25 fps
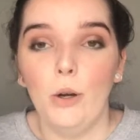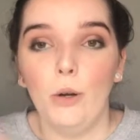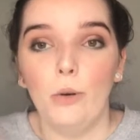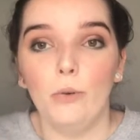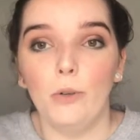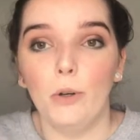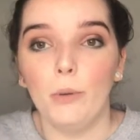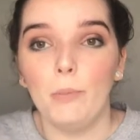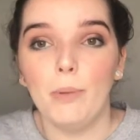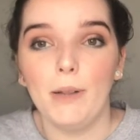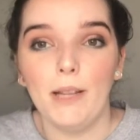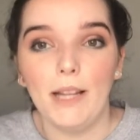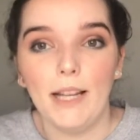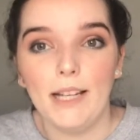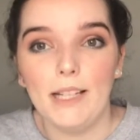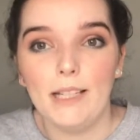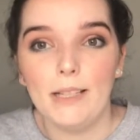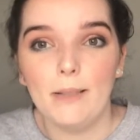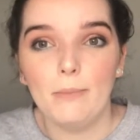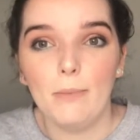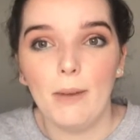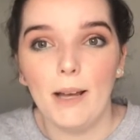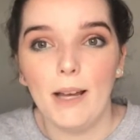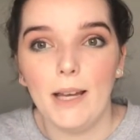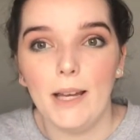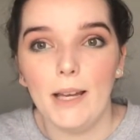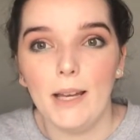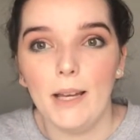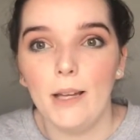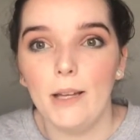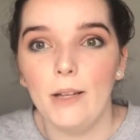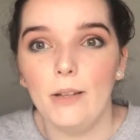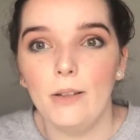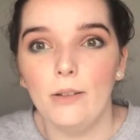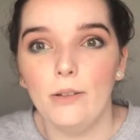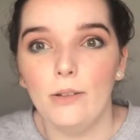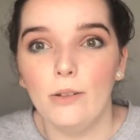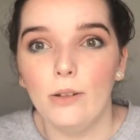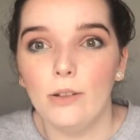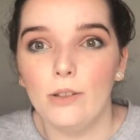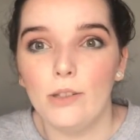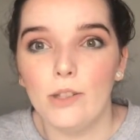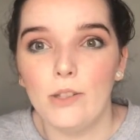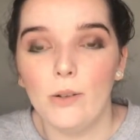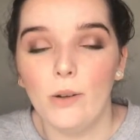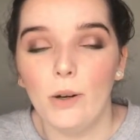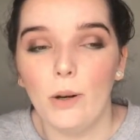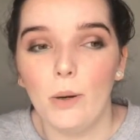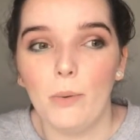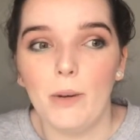replace my
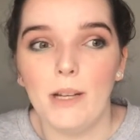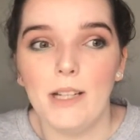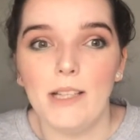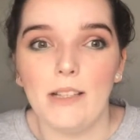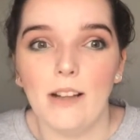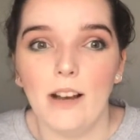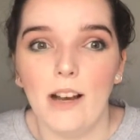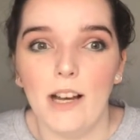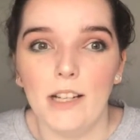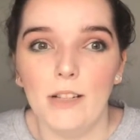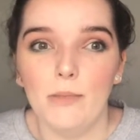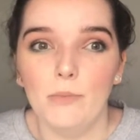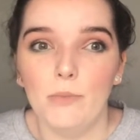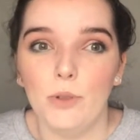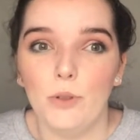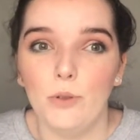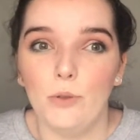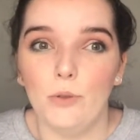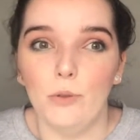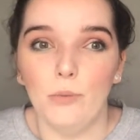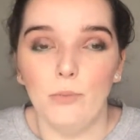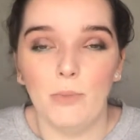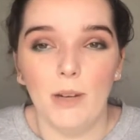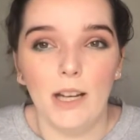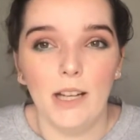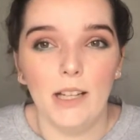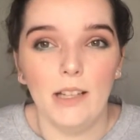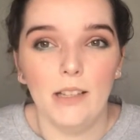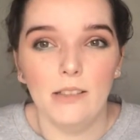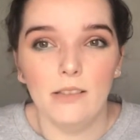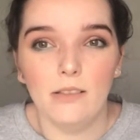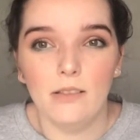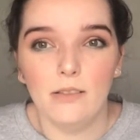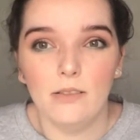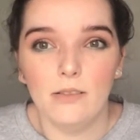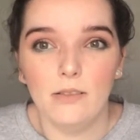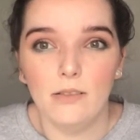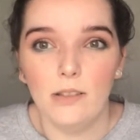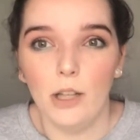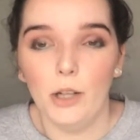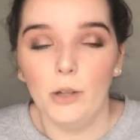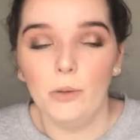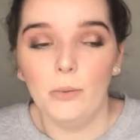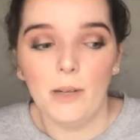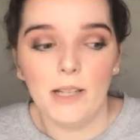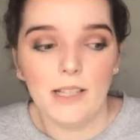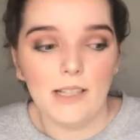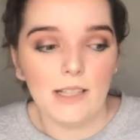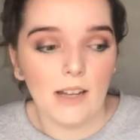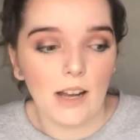non-zero waste items or my low
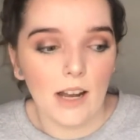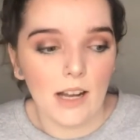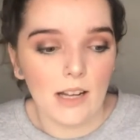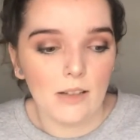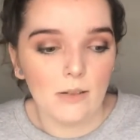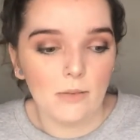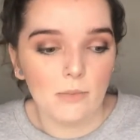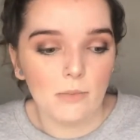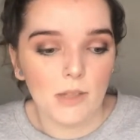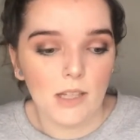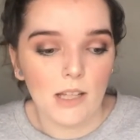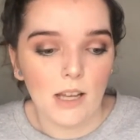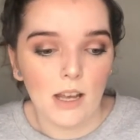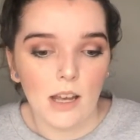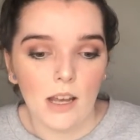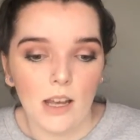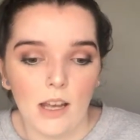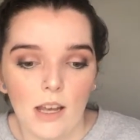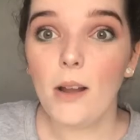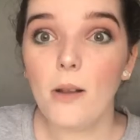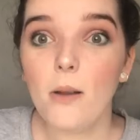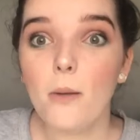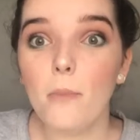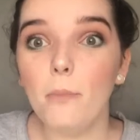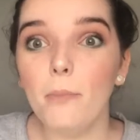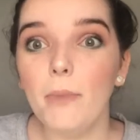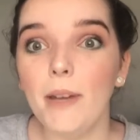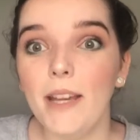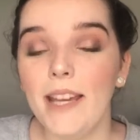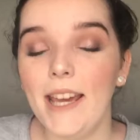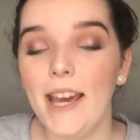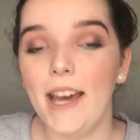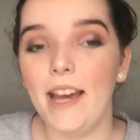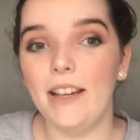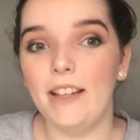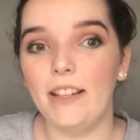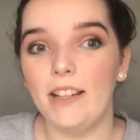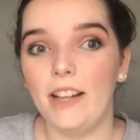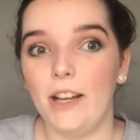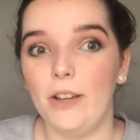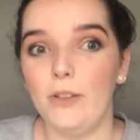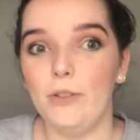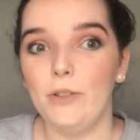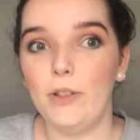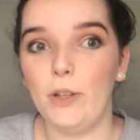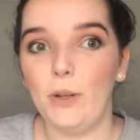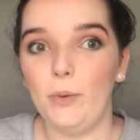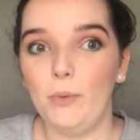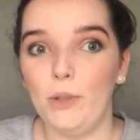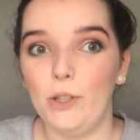waste items. But yeah, and I
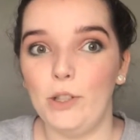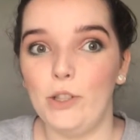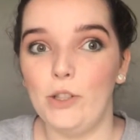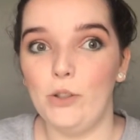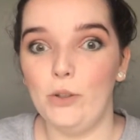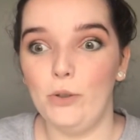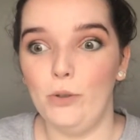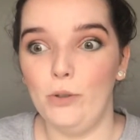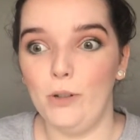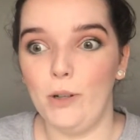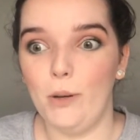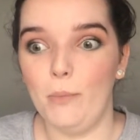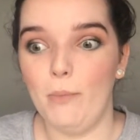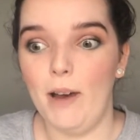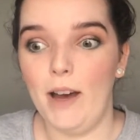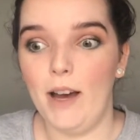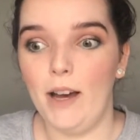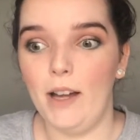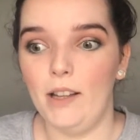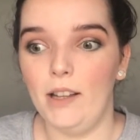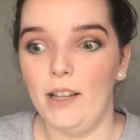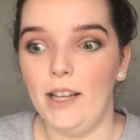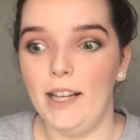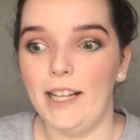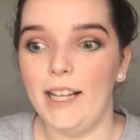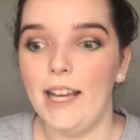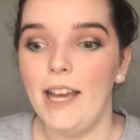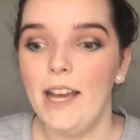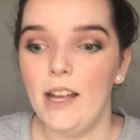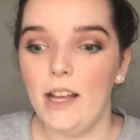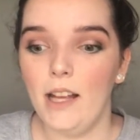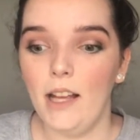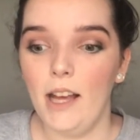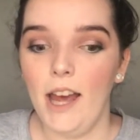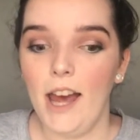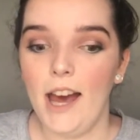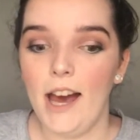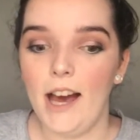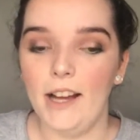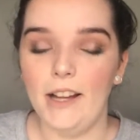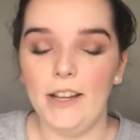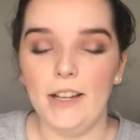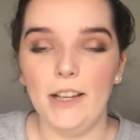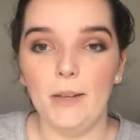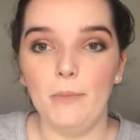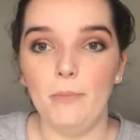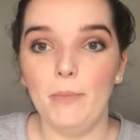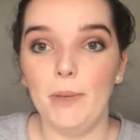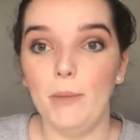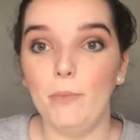also wanted to talk about like how you
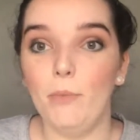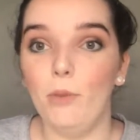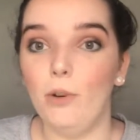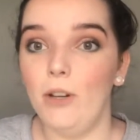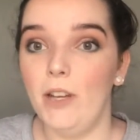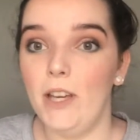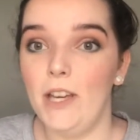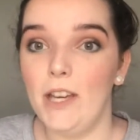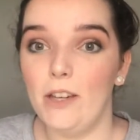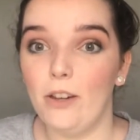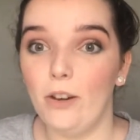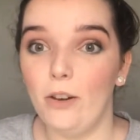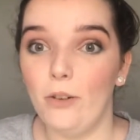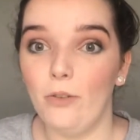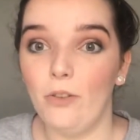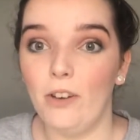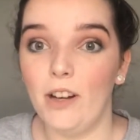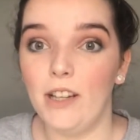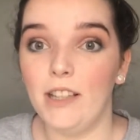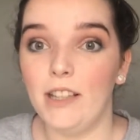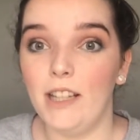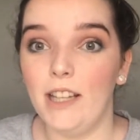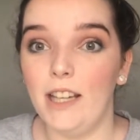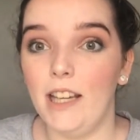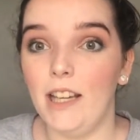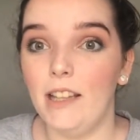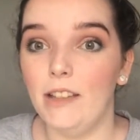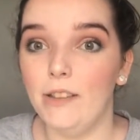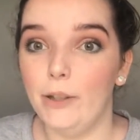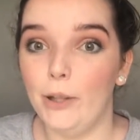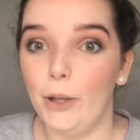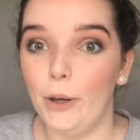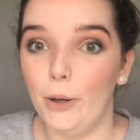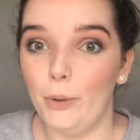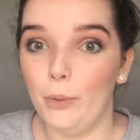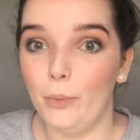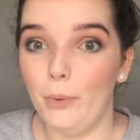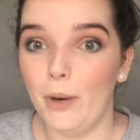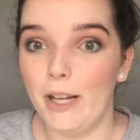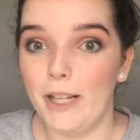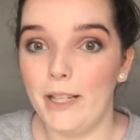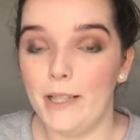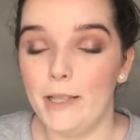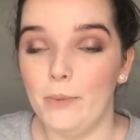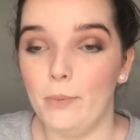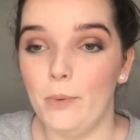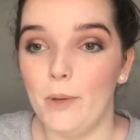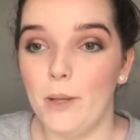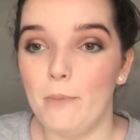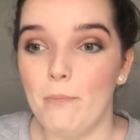can be more eco-friendly and low
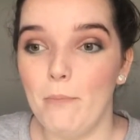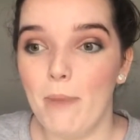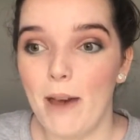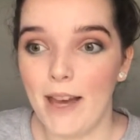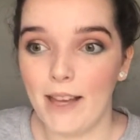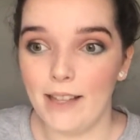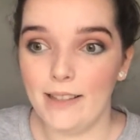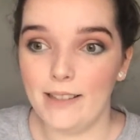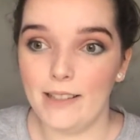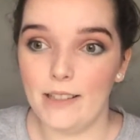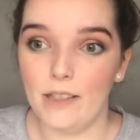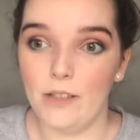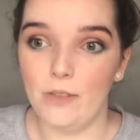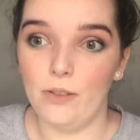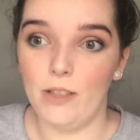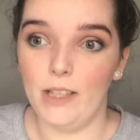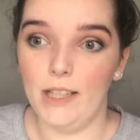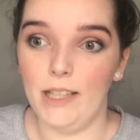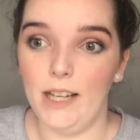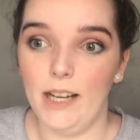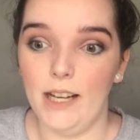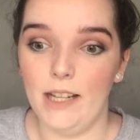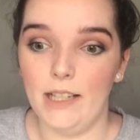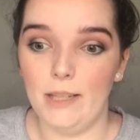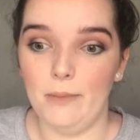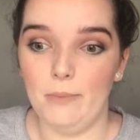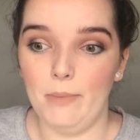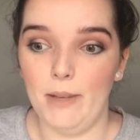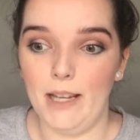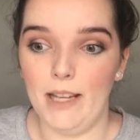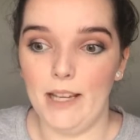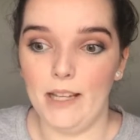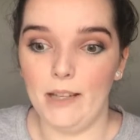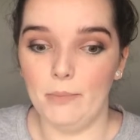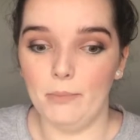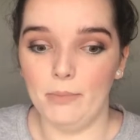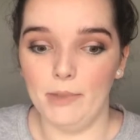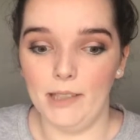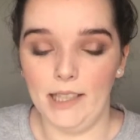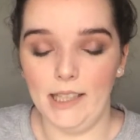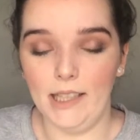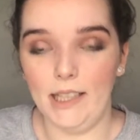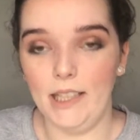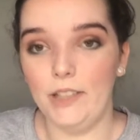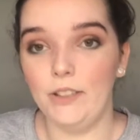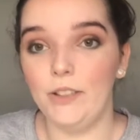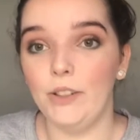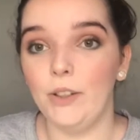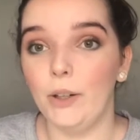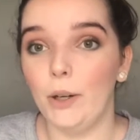waste with pets. It's really hard to be
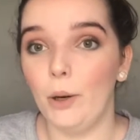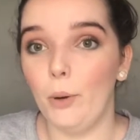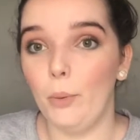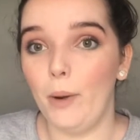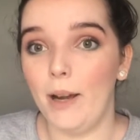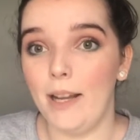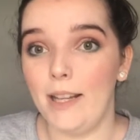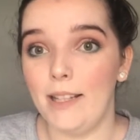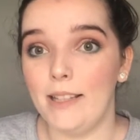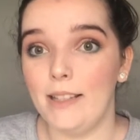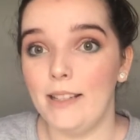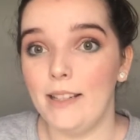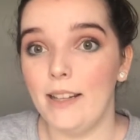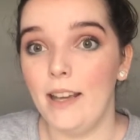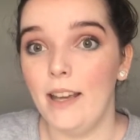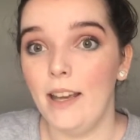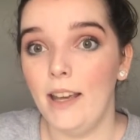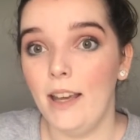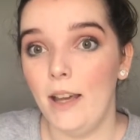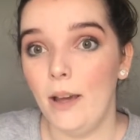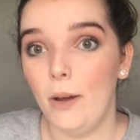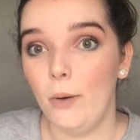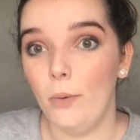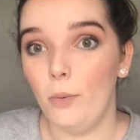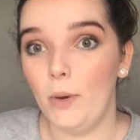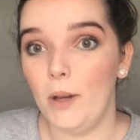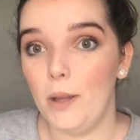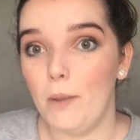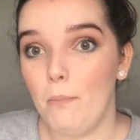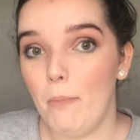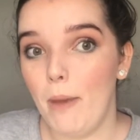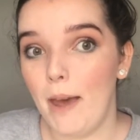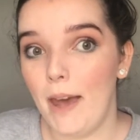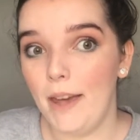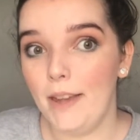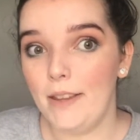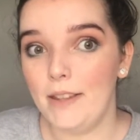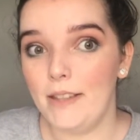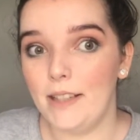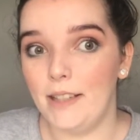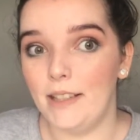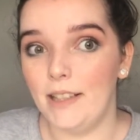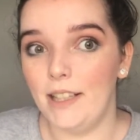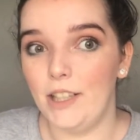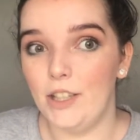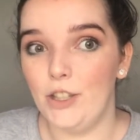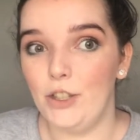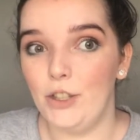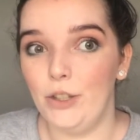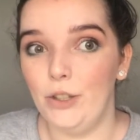completely zero waste with pets
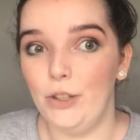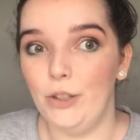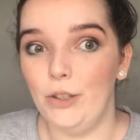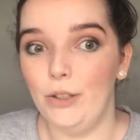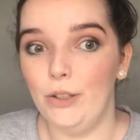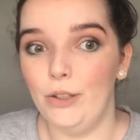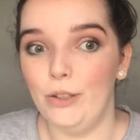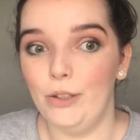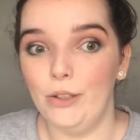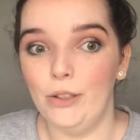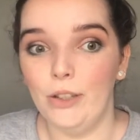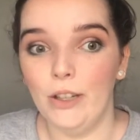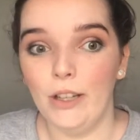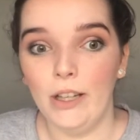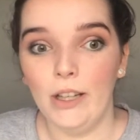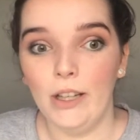unless you,